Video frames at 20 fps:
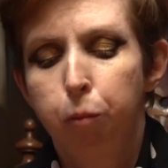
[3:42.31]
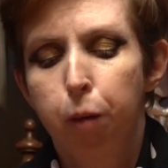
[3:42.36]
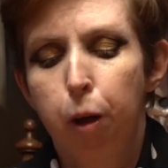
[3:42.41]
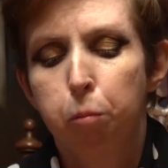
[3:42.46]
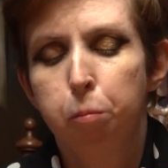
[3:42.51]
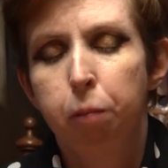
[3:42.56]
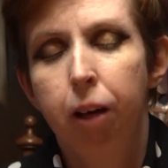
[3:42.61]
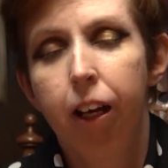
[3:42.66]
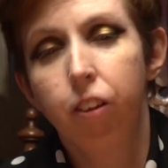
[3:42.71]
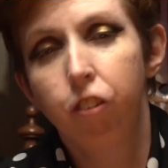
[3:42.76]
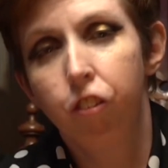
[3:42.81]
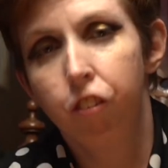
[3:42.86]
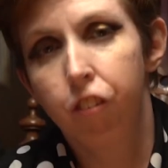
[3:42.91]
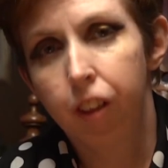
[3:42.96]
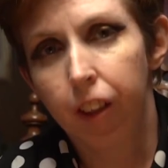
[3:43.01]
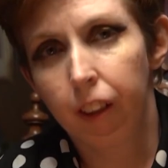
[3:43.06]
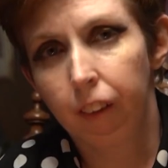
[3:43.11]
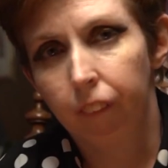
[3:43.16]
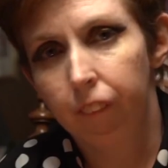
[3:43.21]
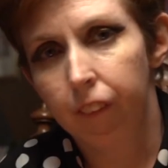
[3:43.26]
about
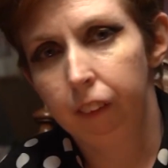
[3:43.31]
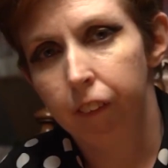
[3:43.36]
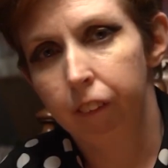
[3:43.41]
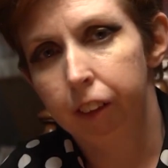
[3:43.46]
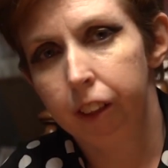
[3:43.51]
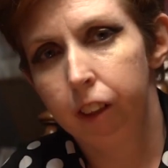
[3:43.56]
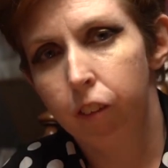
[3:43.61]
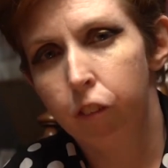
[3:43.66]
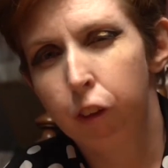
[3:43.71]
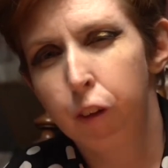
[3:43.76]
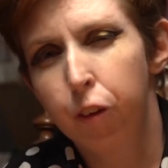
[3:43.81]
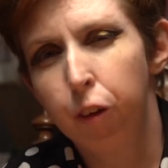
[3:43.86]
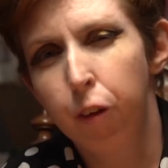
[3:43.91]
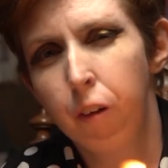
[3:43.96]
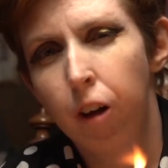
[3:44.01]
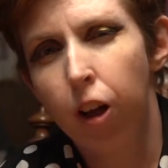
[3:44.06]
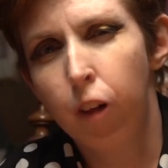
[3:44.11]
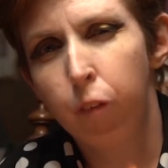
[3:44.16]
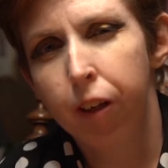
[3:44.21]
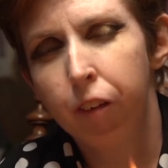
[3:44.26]
matchstick theory is you don't
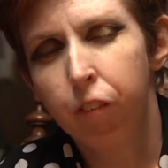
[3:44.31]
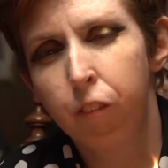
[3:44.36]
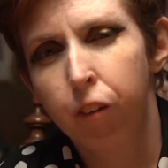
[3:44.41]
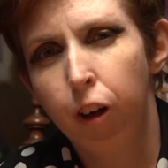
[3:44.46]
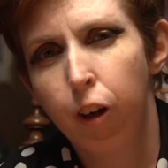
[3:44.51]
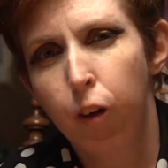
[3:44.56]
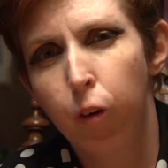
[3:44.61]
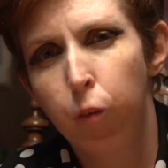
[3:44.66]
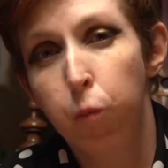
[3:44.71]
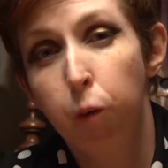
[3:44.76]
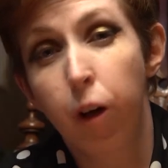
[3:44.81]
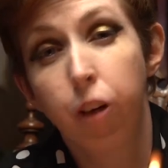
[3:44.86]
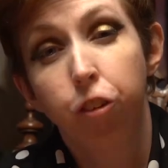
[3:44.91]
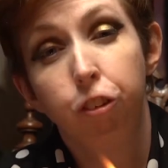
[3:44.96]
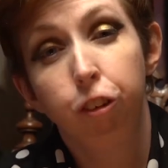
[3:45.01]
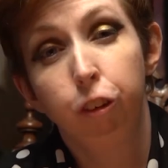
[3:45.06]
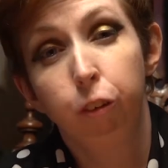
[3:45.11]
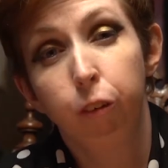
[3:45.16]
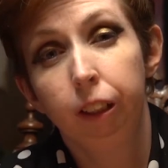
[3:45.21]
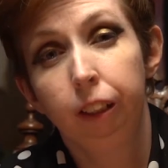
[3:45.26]
always know what
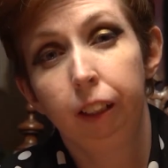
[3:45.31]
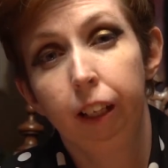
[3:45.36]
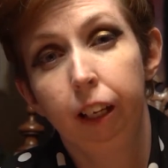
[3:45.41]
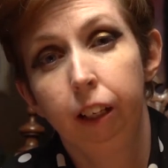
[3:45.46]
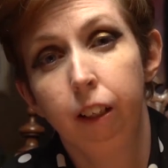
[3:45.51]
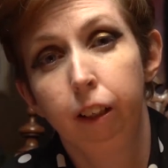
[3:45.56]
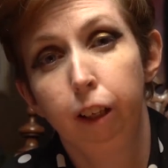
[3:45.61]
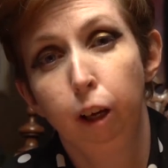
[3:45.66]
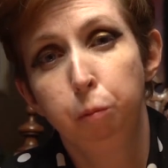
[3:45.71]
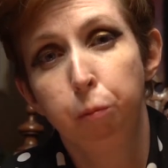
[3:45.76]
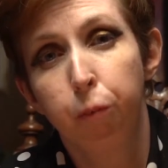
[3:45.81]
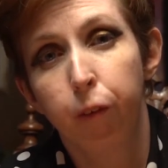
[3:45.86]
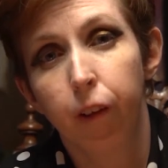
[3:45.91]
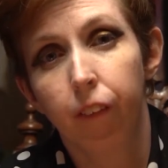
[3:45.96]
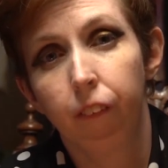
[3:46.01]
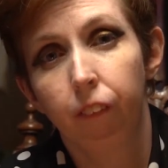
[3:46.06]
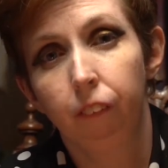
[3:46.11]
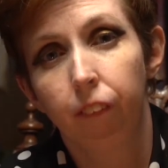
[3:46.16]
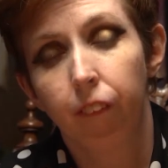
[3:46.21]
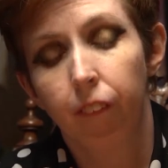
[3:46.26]
you're going to end up
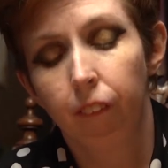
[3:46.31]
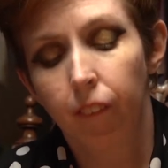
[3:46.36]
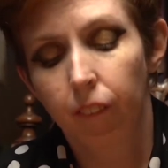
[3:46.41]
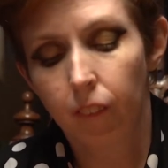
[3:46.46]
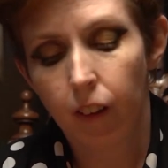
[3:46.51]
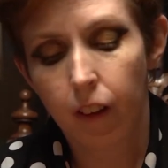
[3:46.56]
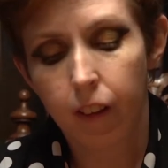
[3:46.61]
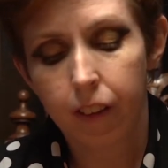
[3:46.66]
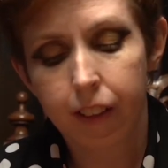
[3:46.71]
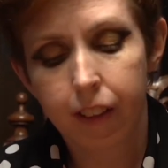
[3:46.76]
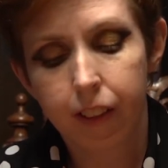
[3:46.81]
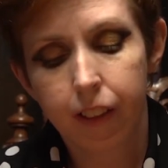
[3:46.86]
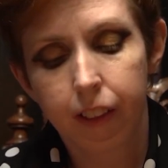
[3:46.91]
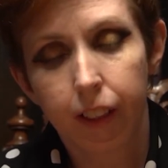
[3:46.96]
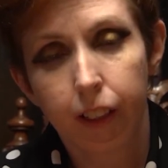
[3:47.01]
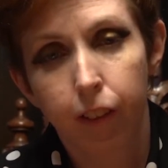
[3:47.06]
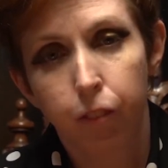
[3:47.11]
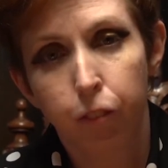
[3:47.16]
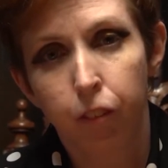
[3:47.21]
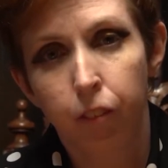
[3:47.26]
with on any
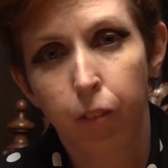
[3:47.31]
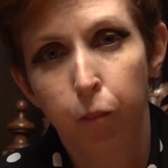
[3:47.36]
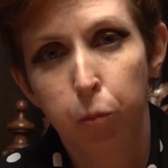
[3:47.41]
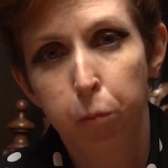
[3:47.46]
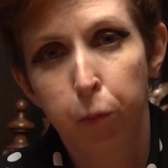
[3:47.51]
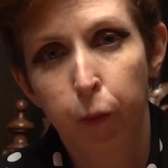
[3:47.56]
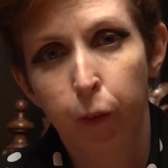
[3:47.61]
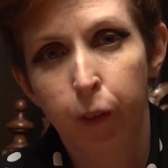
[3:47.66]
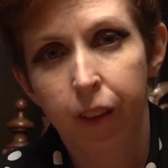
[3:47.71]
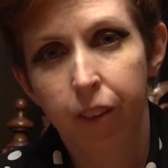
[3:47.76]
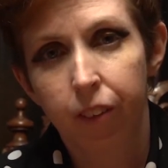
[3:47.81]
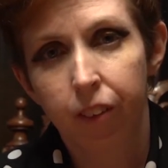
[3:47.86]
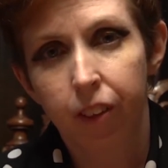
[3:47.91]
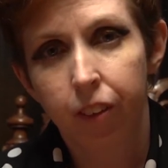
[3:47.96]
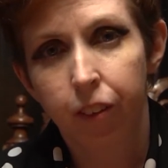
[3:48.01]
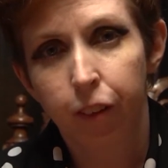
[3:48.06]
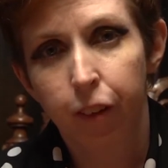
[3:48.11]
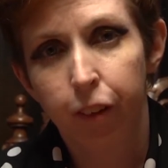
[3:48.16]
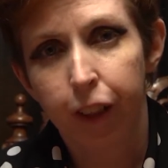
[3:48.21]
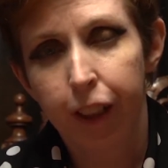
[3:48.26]
given point
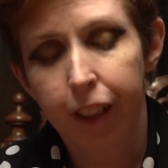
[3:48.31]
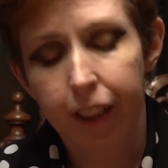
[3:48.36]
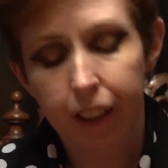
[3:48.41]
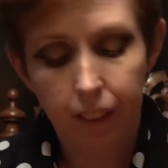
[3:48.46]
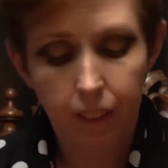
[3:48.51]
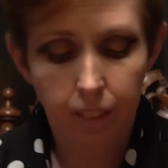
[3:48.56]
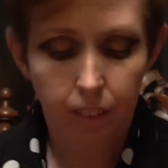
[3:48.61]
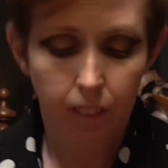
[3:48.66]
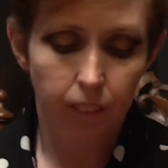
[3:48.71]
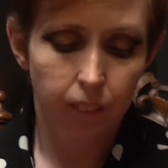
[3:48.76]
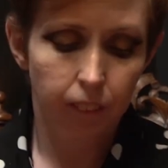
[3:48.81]
in your day.